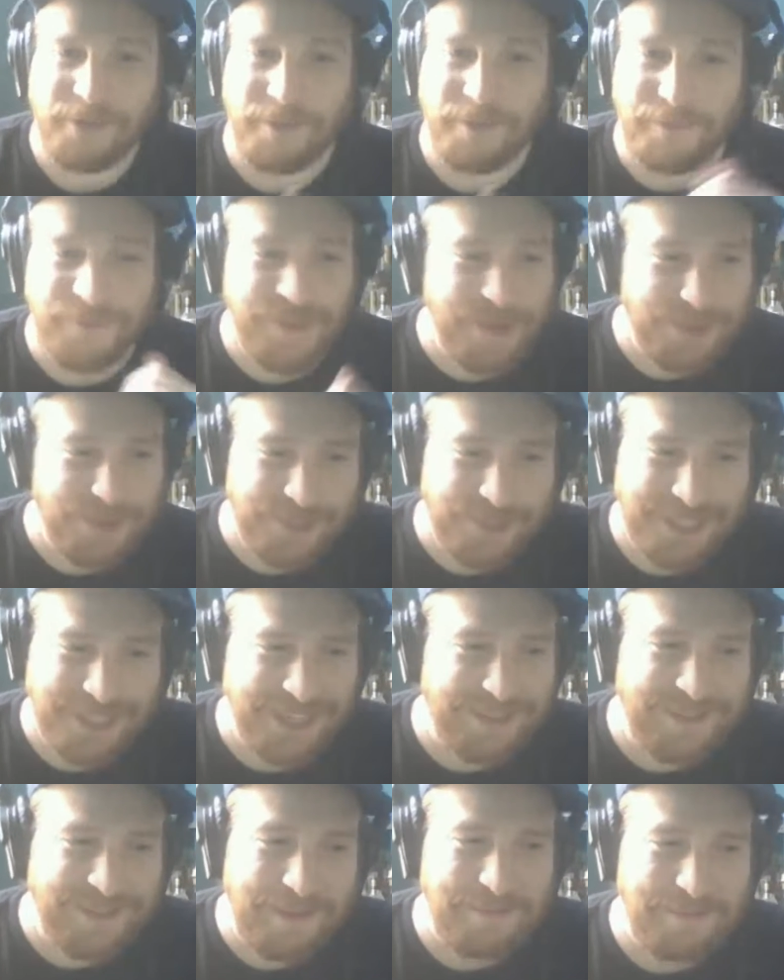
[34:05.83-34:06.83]
refused to
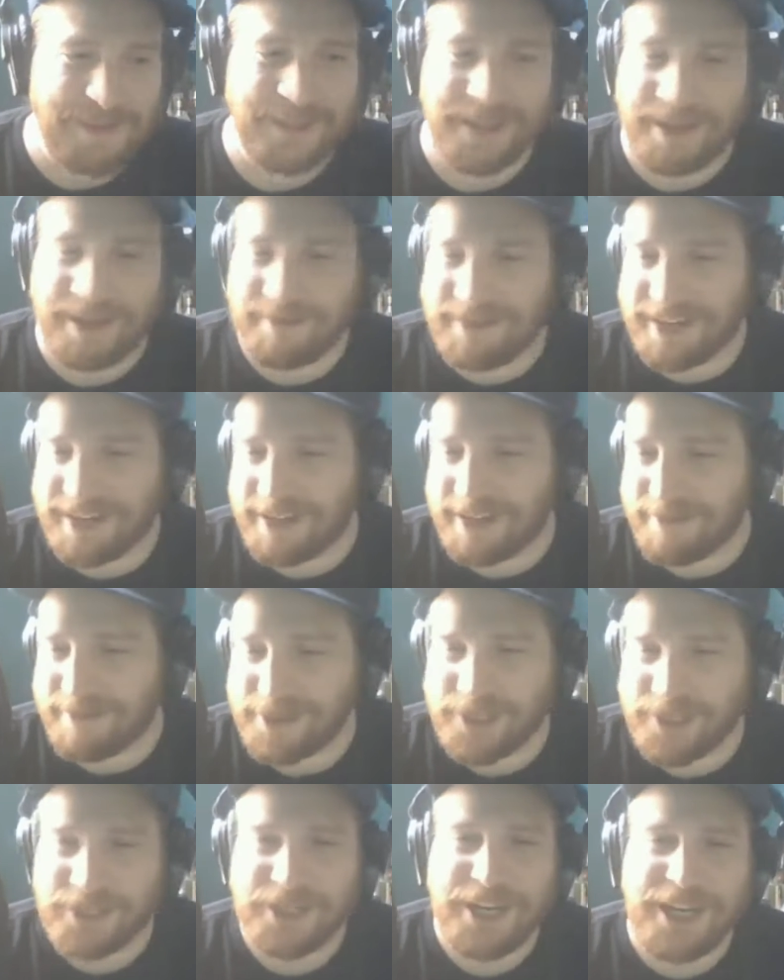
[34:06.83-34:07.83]
give up the dominating
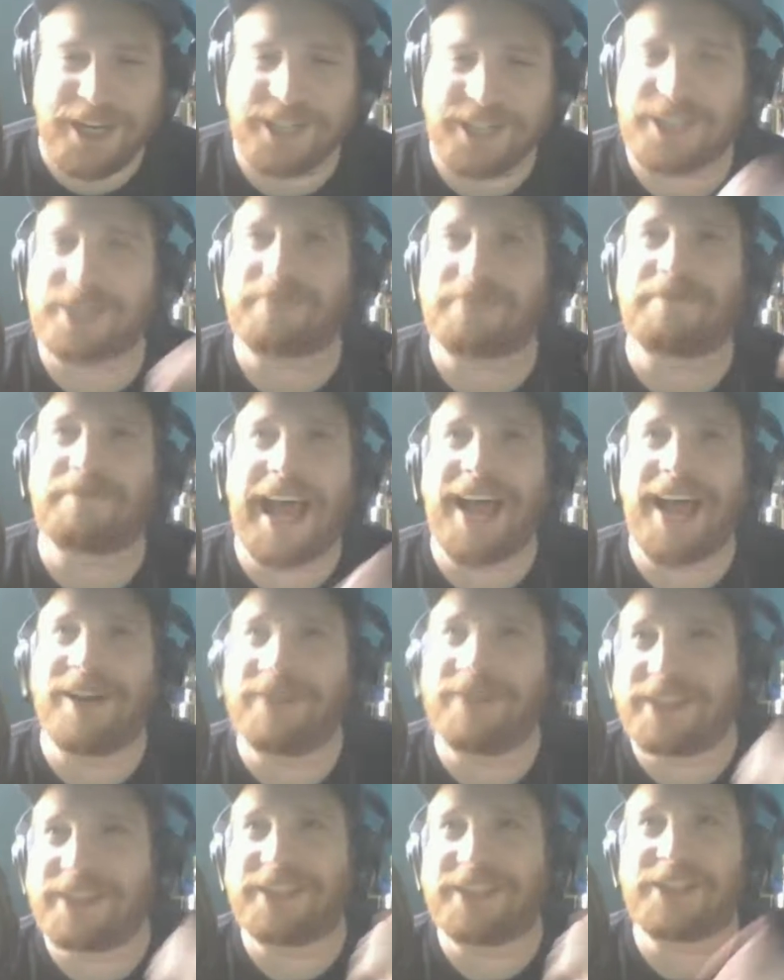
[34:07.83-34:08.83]
position, and just
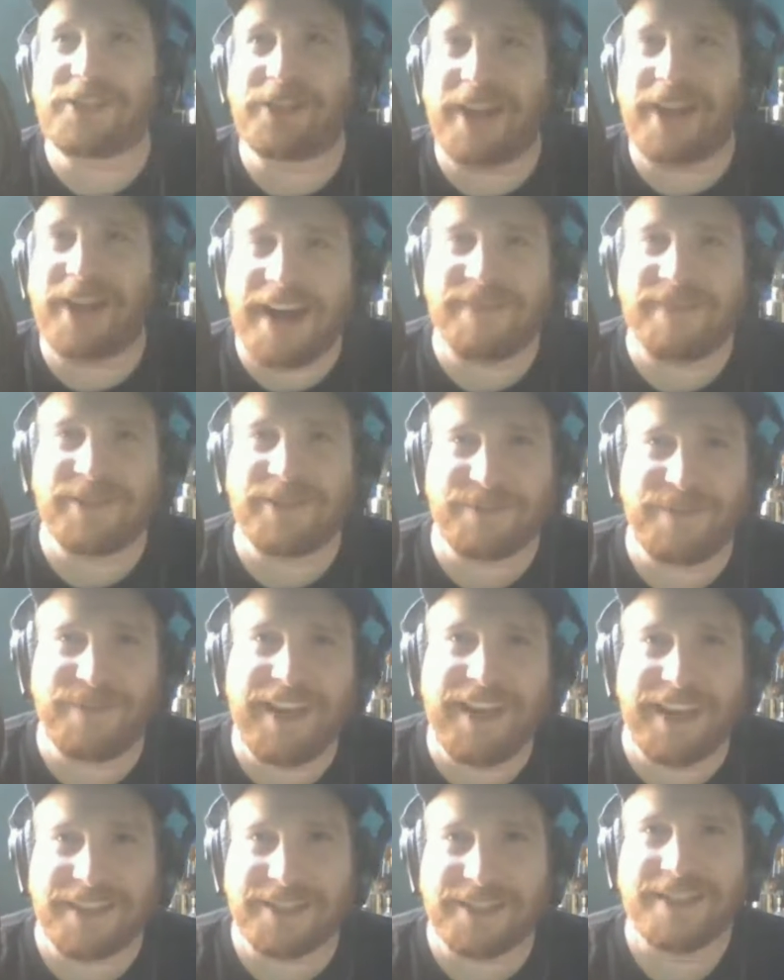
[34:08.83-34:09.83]
pounded the shit out of his
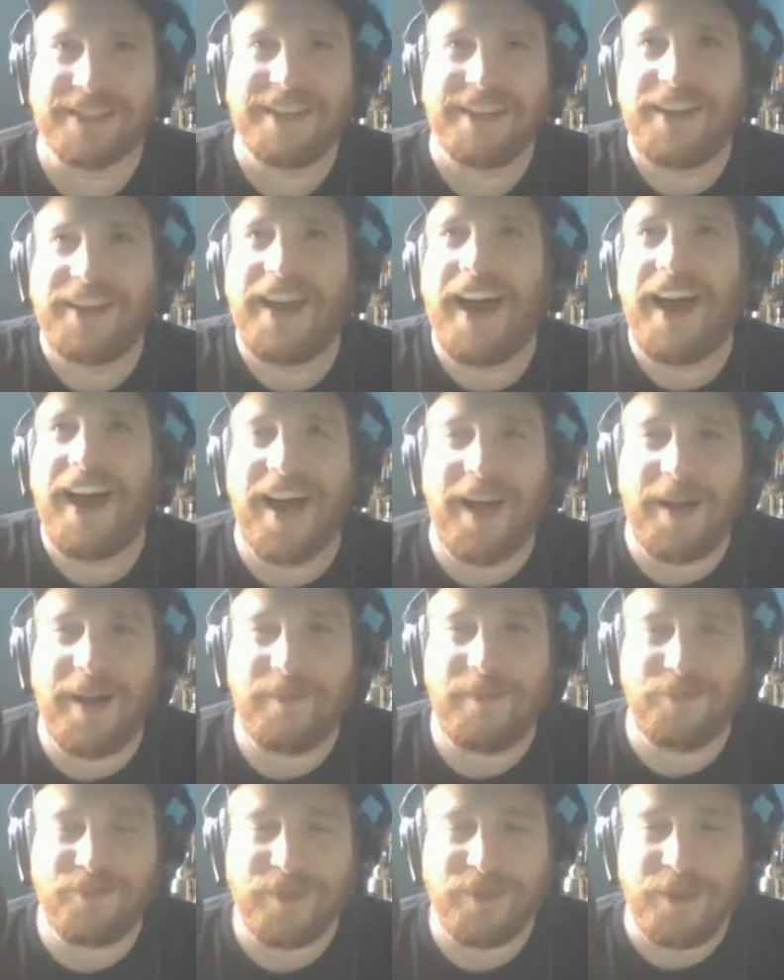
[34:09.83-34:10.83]
face.
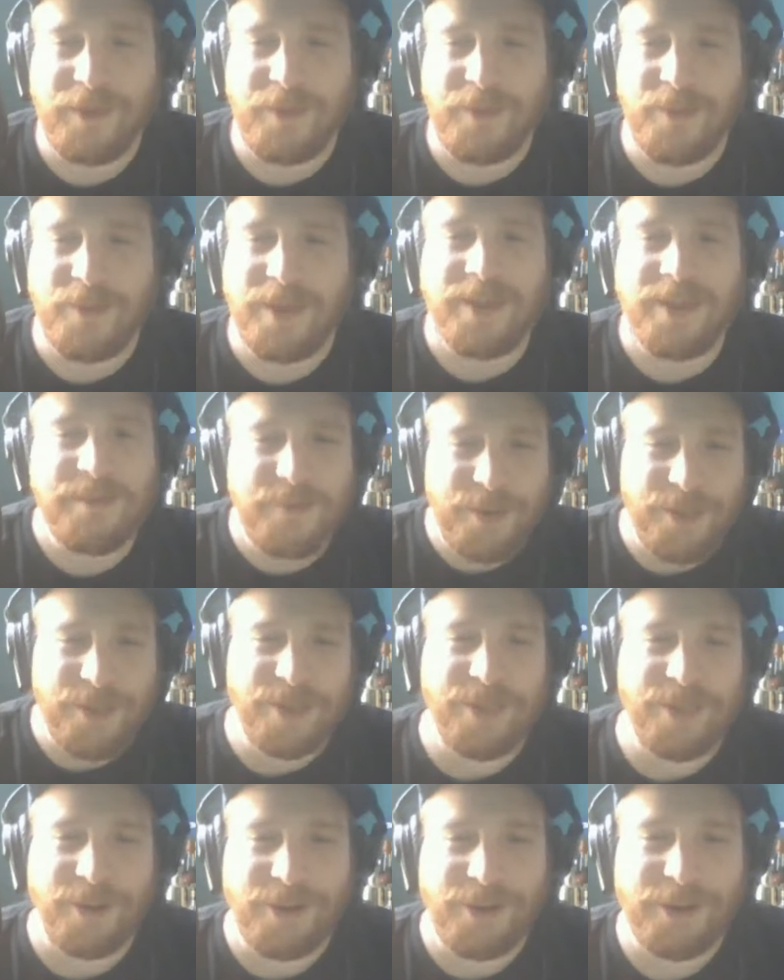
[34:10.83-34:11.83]
One of the more
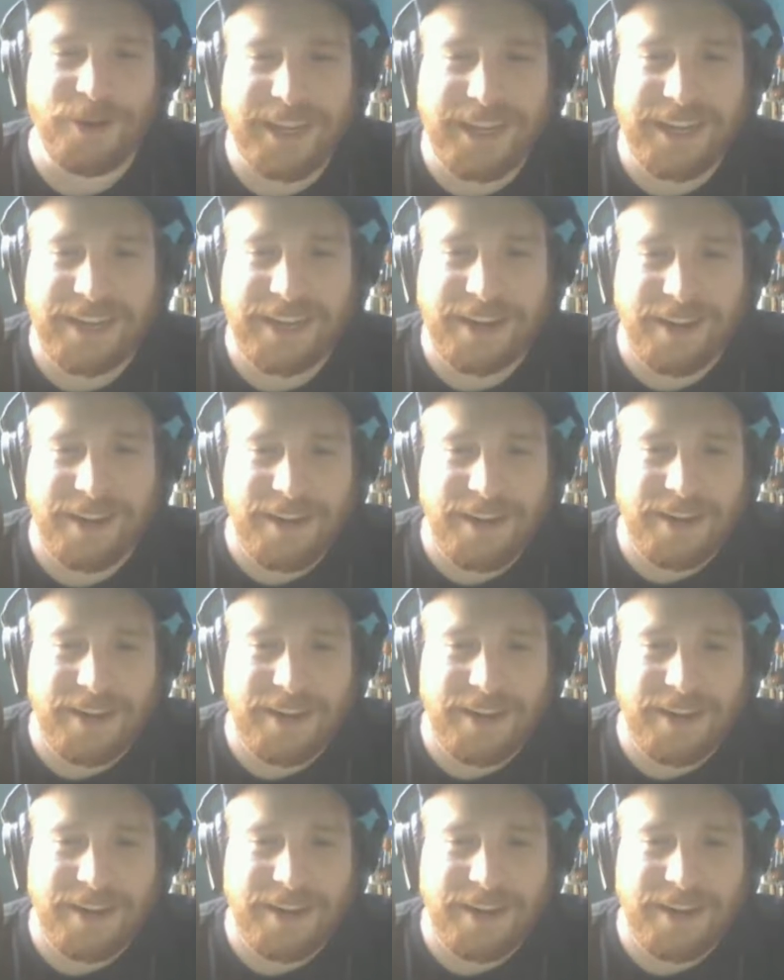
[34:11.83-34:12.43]
thoroughly